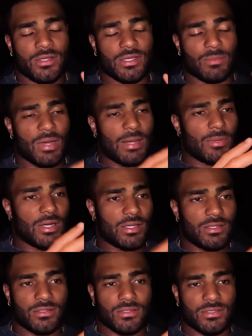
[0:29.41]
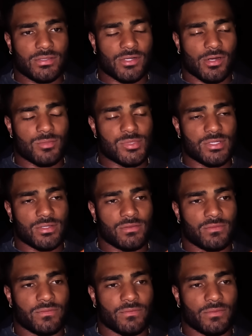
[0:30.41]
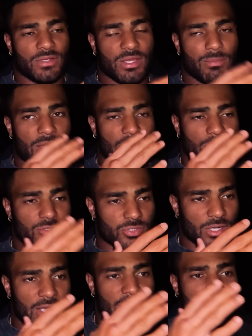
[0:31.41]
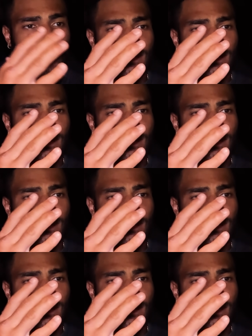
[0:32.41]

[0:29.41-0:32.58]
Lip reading: in my mind in terms of getting back on track,